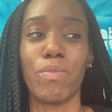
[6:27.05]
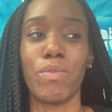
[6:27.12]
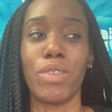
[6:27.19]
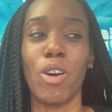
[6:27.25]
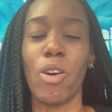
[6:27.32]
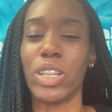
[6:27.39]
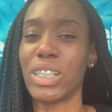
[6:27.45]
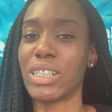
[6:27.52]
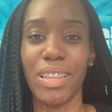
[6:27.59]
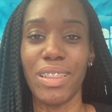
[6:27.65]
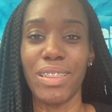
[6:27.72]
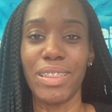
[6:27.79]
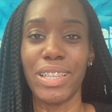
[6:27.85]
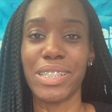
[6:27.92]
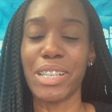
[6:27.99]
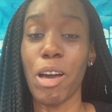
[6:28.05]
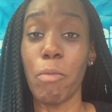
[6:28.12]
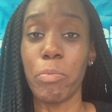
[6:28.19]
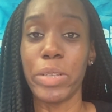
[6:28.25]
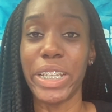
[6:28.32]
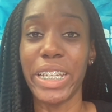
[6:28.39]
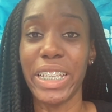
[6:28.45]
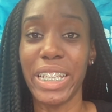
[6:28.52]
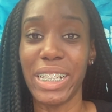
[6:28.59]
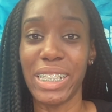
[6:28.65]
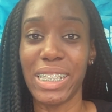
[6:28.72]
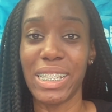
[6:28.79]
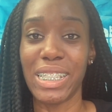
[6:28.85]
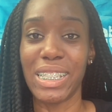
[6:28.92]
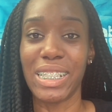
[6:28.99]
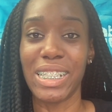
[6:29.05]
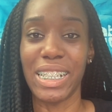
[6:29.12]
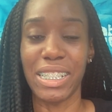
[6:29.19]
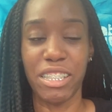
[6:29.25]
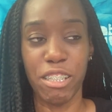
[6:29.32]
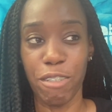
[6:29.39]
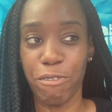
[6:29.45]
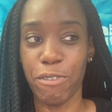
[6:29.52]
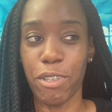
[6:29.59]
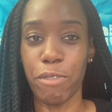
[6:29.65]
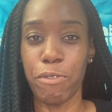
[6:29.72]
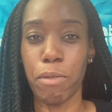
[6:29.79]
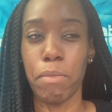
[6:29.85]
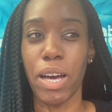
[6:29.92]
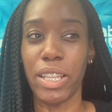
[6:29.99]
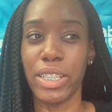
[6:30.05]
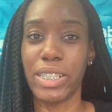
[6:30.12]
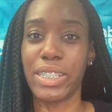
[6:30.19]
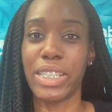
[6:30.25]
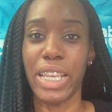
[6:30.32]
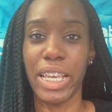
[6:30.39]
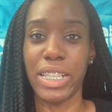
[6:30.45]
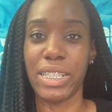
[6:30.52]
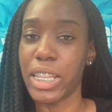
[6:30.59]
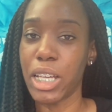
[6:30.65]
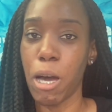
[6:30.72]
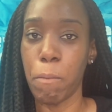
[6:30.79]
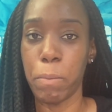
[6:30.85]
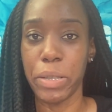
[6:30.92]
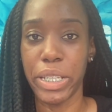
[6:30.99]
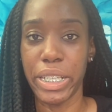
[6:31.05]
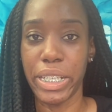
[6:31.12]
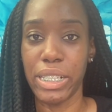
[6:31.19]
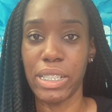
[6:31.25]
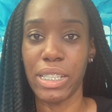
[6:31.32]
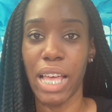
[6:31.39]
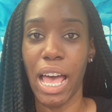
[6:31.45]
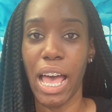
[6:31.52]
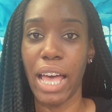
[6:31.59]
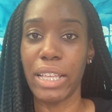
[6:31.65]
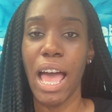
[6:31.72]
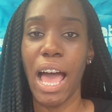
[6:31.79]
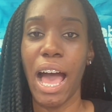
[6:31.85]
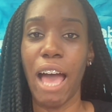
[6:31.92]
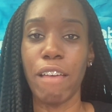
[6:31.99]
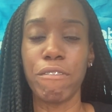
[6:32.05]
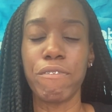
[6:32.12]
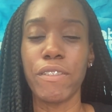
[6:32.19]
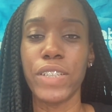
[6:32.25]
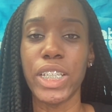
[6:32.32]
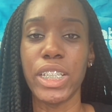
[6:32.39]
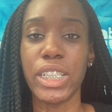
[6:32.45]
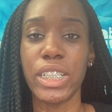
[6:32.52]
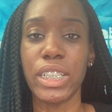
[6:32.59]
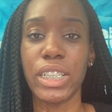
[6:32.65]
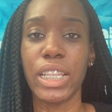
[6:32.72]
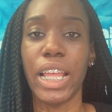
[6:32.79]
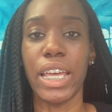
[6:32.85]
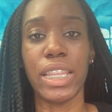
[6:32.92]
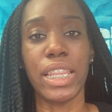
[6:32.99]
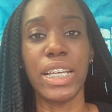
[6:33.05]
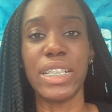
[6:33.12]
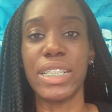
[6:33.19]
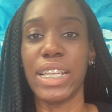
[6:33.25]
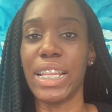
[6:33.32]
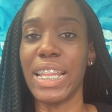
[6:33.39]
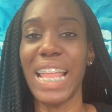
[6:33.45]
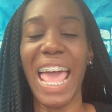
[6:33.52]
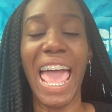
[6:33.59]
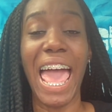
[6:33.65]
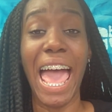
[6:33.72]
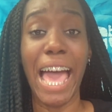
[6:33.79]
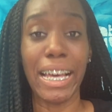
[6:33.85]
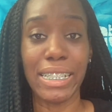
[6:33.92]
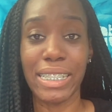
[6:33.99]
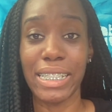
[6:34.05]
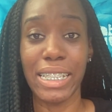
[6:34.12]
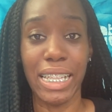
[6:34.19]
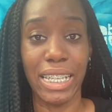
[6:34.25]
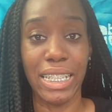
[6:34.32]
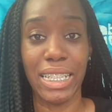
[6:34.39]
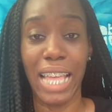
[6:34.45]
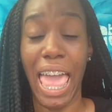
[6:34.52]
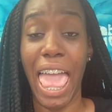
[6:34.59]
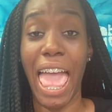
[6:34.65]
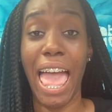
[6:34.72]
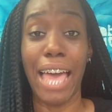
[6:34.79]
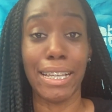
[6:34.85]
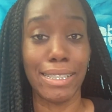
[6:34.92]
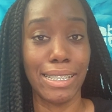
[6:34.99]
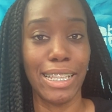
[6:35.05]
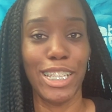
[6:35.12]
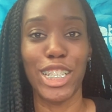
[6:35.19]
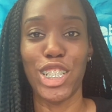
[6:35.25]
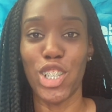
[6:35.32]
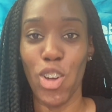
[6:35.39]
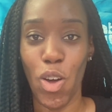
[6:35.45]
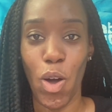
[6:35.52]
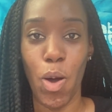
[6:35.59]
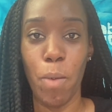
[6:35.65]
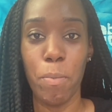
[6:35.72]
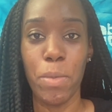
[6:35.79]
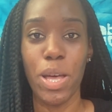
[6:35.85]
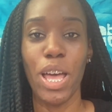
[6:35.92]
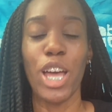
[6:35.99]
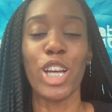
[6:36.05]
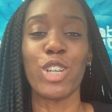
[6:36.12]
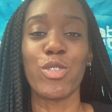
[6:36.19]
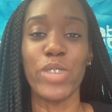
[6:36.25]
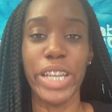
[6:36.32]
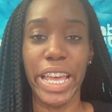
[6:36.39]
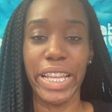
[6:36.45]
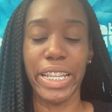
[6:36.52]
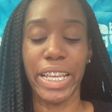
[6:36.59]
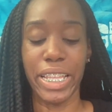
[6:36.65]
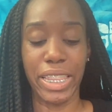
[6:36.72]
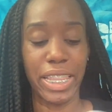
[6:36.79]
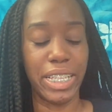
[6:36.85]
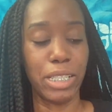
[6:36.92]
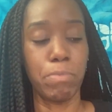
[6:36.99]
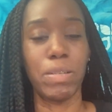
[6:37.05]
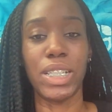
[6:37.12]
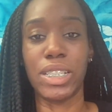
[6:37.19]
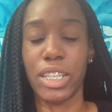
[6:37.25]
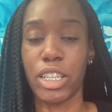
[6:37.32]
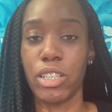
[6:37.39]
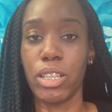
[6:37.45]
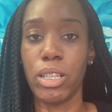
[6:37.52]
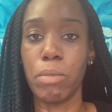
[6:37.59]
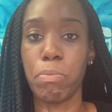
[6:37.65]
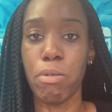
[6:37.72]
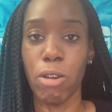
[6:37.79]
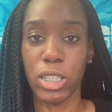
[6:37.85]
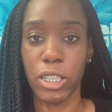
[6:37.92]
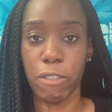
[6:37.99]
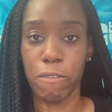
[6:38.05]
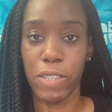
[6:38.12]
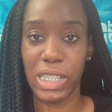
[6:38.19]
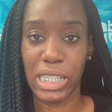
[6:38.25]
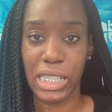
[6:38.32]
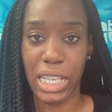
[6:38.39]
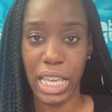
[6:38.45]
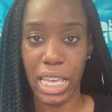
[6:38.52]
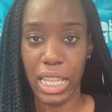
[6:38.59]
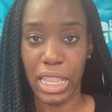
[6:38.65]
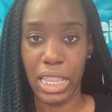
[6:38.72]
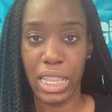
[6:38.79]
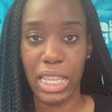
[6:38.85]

honestly, this company is just different from other skin companies. And I feel like they did an excellent job creating this particular product for skin.